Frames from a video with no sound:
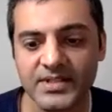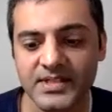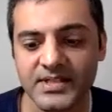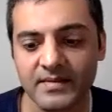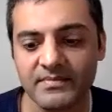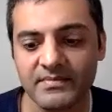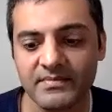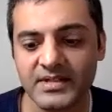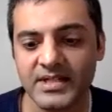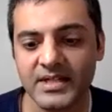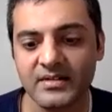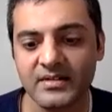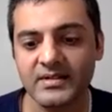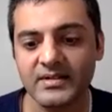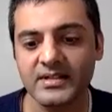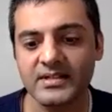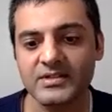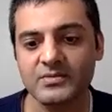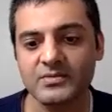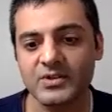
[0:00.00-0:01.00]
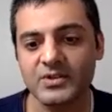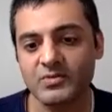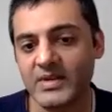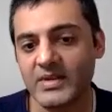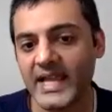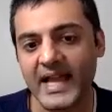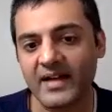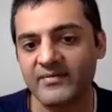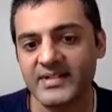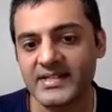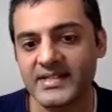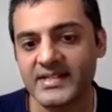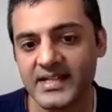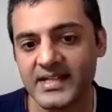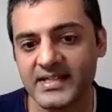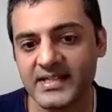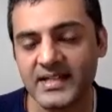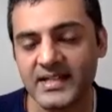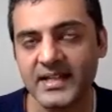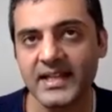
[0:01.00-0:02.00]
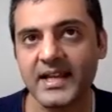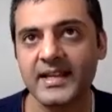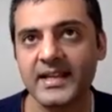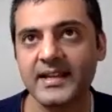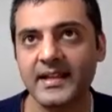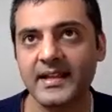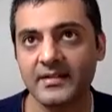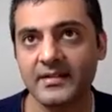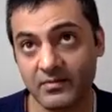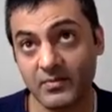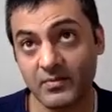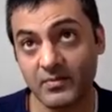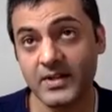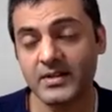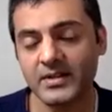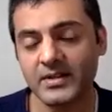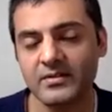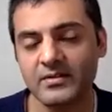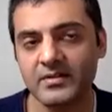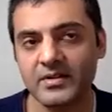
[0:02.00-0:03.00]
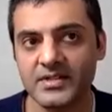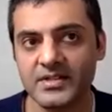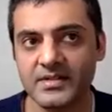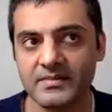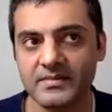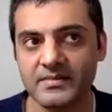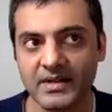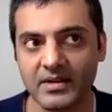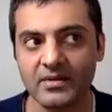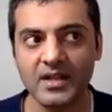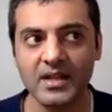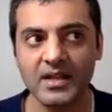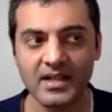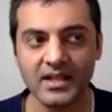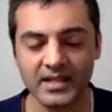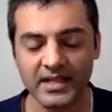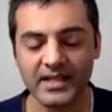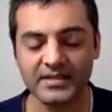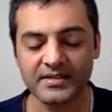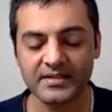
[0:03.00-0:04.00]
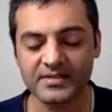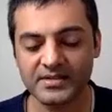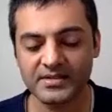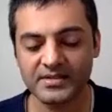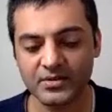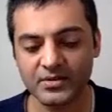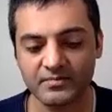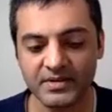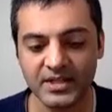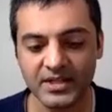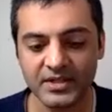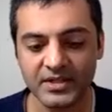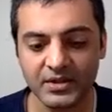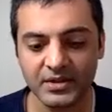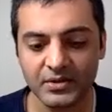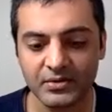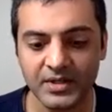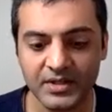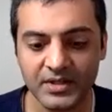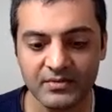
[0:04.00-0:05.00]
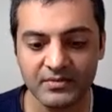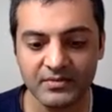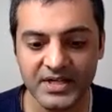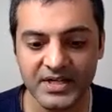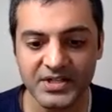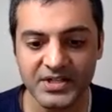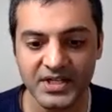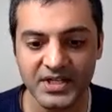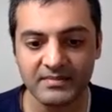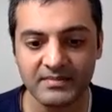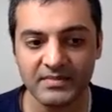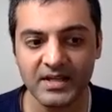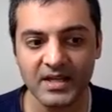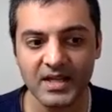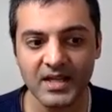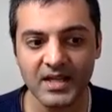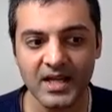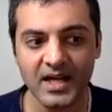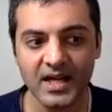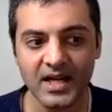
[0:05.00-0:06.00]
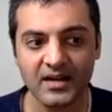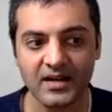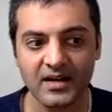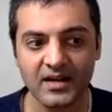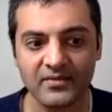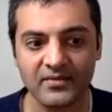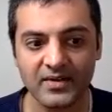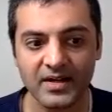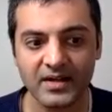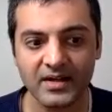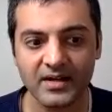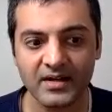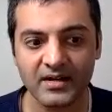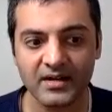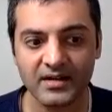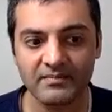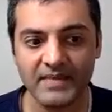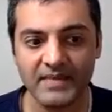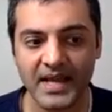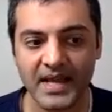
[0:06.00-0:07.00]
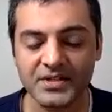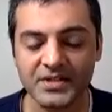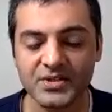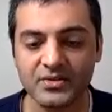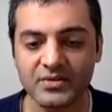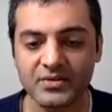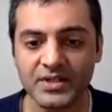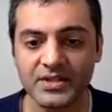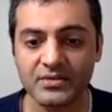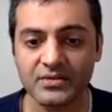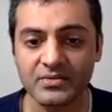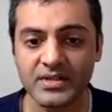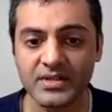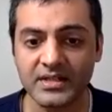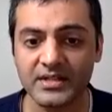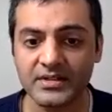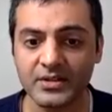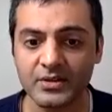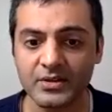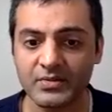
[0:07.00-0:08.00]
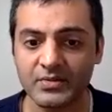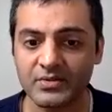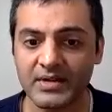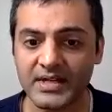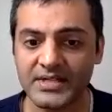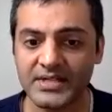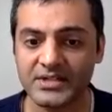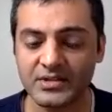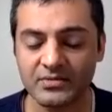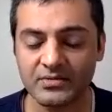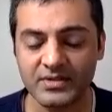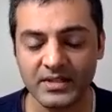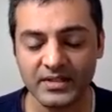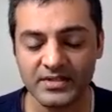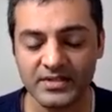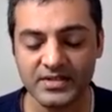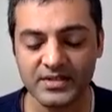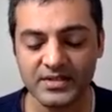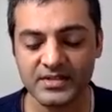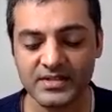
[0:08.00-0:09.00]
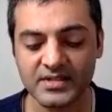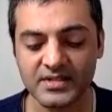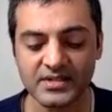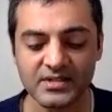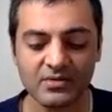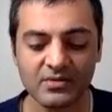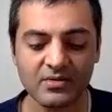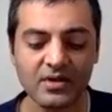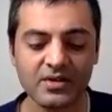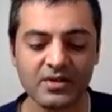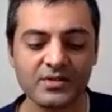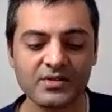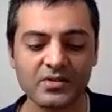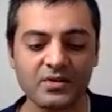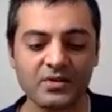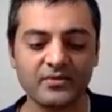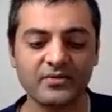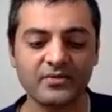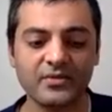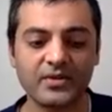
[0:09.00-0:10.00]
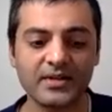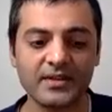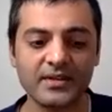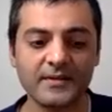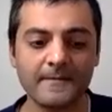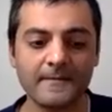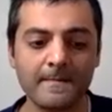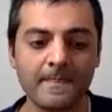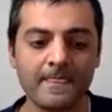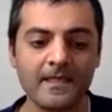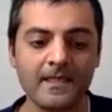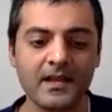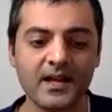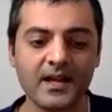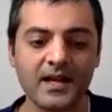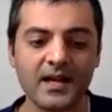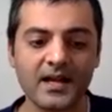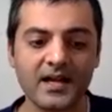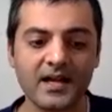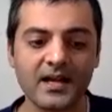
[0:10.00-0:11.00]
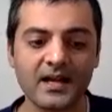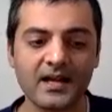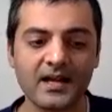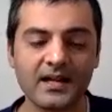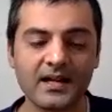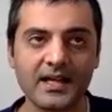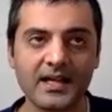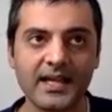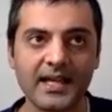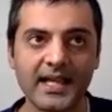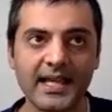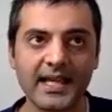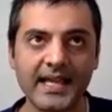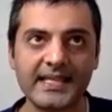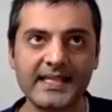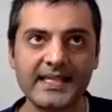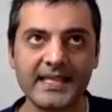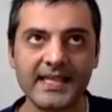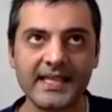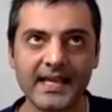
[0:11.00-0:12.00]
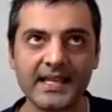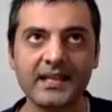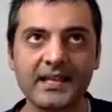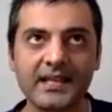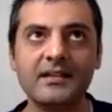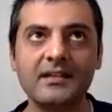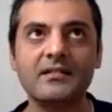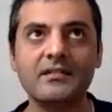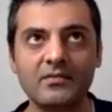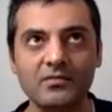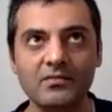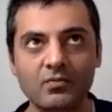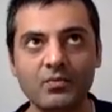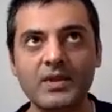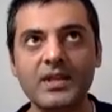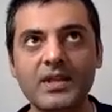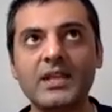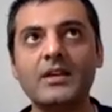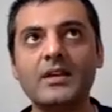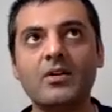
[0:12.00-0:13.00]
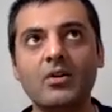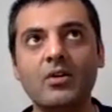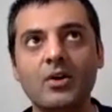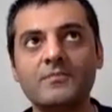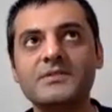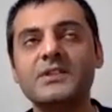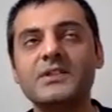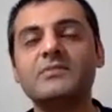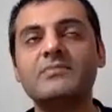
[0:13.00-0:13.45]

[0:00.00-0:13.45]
some materials which we haven't tested yet and we're curious about, like this European Union regime of mandatory human rights due diligence and so on and so forth. And then we hope to